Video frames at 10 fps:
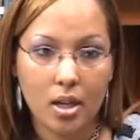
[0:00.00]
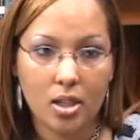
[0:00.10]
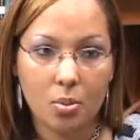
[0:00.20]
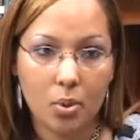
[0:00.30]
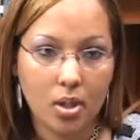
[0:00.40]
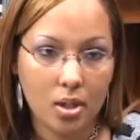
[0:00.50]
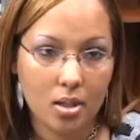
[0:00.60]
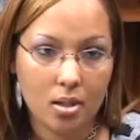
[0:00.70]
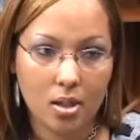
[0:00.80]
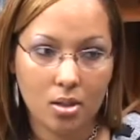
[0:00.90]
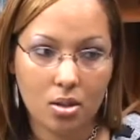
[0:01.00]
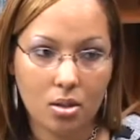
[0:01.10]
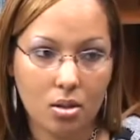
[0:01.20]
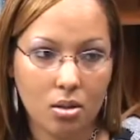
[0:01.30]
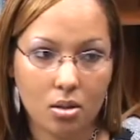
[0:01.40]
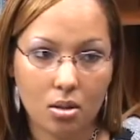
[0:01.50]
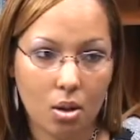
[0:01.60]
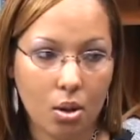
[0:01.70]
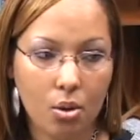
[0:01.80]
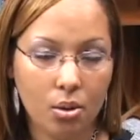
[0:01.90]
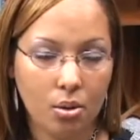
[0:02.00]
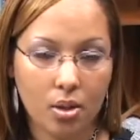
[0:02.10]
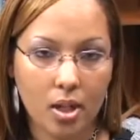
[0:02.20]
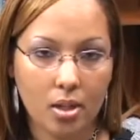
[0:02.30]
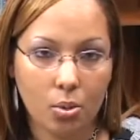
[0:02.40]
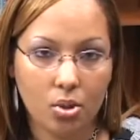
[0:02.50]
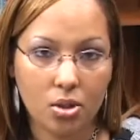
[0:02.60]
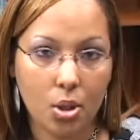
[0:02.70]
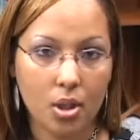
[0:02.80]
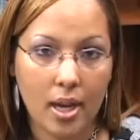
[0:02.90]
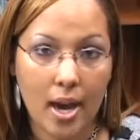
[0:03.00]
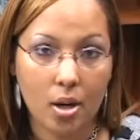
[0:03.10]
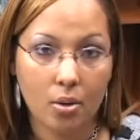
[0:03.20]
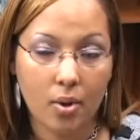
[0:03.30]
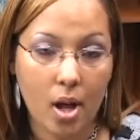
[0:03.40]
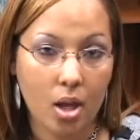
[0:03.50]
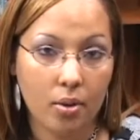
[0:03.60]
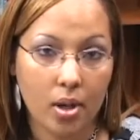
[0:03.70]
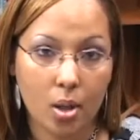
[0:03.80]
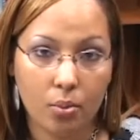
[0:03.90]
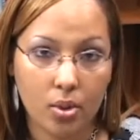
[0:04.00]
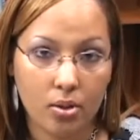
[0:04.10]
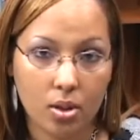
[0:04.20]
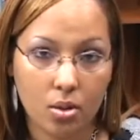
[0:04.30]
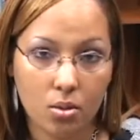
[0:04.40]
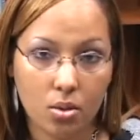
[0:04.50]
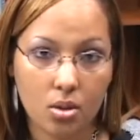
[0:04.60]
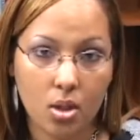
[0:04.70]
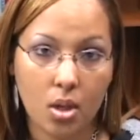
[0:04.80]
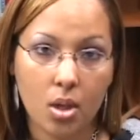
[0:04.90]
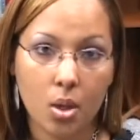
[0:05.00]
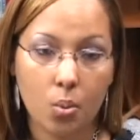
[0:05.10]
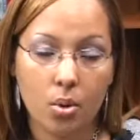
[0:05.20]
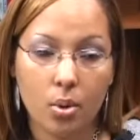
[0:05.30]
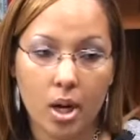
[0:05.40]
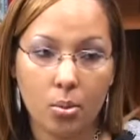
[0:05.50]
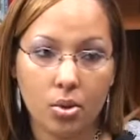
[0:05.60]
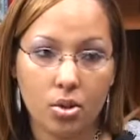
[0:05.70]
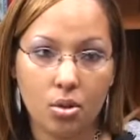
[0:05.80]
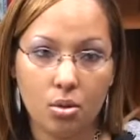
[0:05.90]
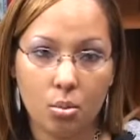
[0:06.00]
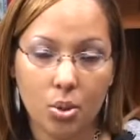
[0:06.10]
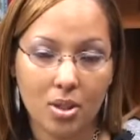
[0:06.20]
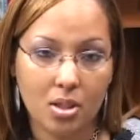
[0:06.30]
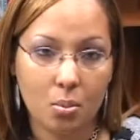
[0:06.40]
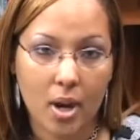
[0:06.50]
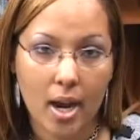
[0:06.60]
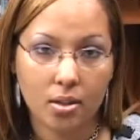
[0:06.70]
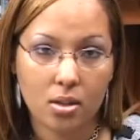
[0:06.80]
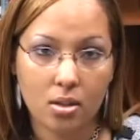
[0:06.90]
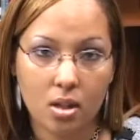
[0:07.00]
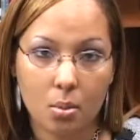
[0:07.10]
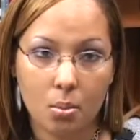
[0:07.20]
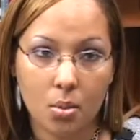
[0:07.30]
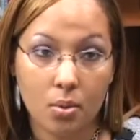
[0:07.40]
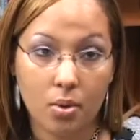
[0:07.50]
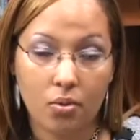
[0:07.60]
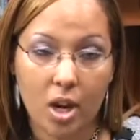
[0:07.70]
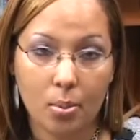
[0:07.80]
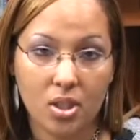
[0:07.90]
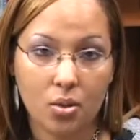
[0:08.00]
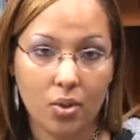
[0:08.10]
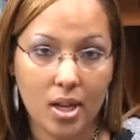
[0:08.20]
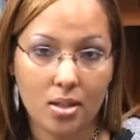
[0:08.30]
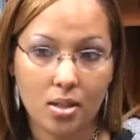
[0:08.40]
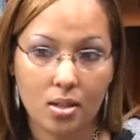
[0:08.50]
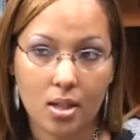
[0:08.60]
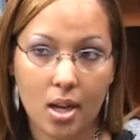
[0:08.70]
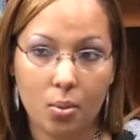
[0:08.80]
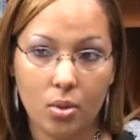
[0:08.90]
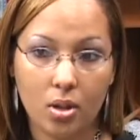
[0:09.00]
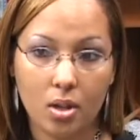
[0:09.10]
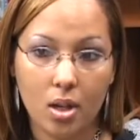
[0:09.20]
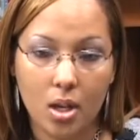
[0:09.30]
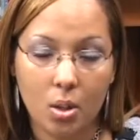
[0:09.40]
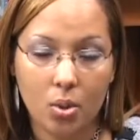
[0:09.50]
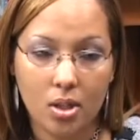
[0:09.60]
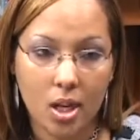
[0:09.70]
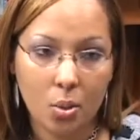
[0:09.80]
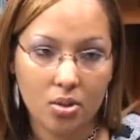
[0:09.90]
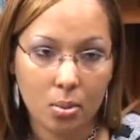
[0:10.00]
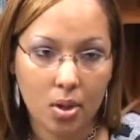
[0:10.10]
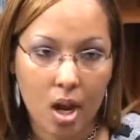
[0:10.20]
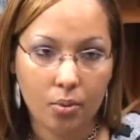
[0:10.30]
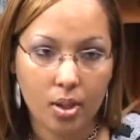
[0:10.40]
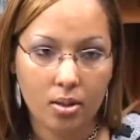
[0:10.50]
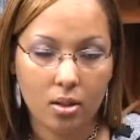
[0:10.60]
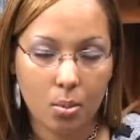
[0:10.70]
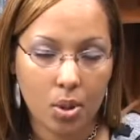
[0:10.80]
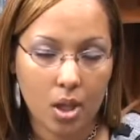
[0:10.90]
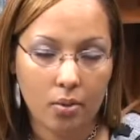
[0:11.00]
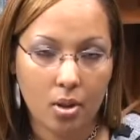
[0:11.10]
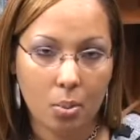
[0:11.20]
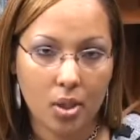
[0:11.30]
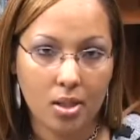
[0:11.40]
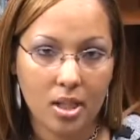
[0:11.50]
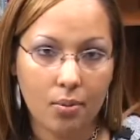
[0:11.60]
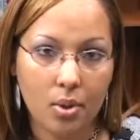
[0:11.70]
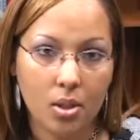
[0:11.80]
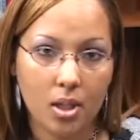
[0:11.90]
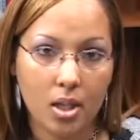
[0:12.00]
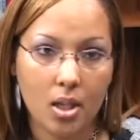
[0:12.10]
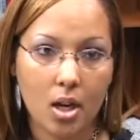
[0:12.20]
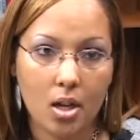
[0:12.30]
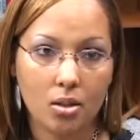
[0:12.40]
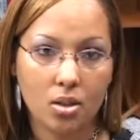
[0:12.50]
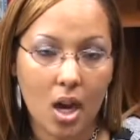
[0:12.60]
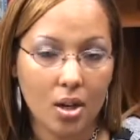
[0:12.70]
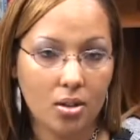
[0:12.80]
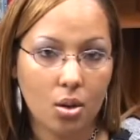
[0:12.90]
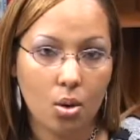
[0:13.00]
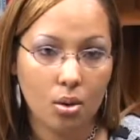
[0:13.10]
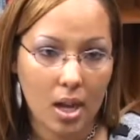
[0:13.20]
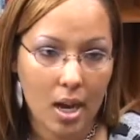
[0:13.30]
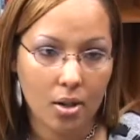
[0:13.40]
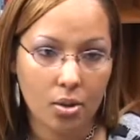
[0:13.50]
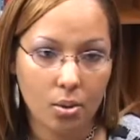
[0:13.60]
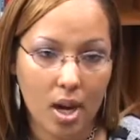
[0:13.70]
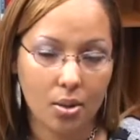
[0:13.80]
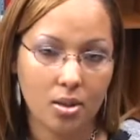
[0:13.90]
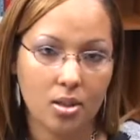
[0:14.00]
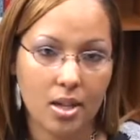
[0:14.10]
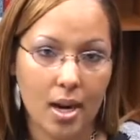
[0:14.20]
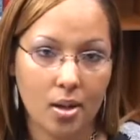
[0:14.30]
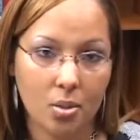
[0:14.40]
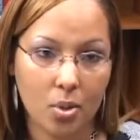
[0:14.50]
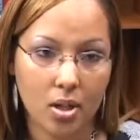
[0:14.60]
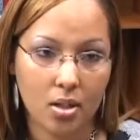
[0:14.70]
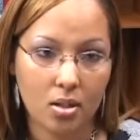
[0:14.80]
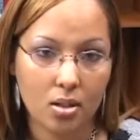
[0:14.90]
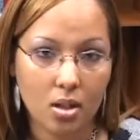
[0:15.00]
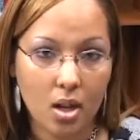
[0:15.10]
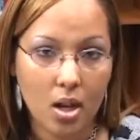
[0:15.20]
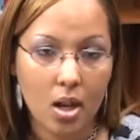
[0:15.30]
experience this whole new thing that was totally out of all of our comfort zones. We were able to put smiles on some of the families' faces, and we dealt with some conflicts in the middle of it, but it definitely taught us a whole lot throughout this entire experience.